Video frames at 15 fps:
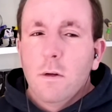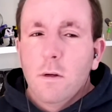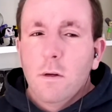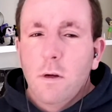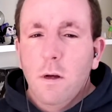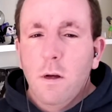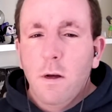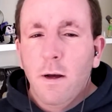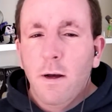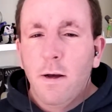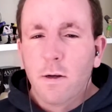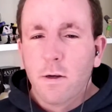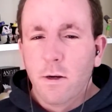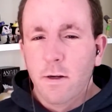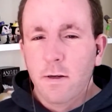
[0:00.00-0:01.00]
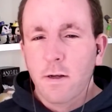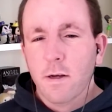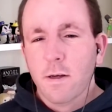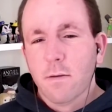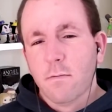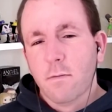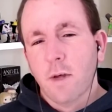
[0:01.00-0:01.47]
Oh, God, I
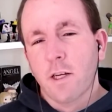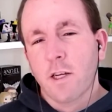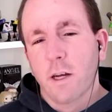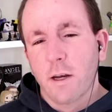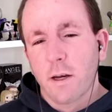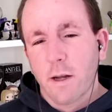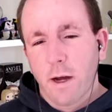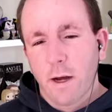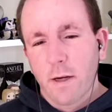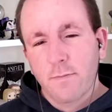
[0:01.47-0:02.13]
actually didn't die.